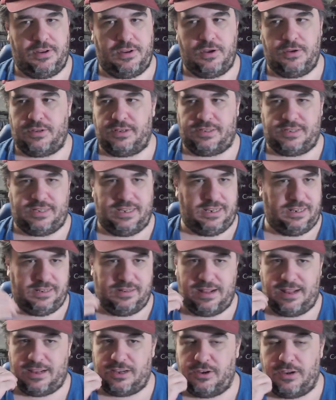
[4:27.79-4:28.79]
The
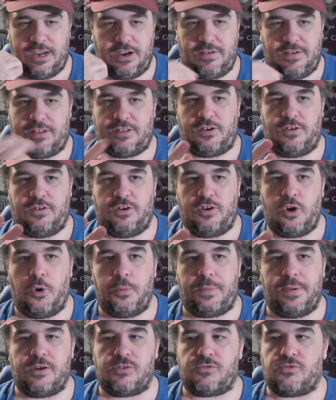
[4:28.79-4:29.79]
theme that you hear during the
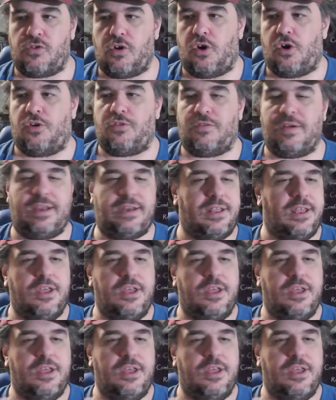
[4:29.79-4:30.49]
opening crawl. Right,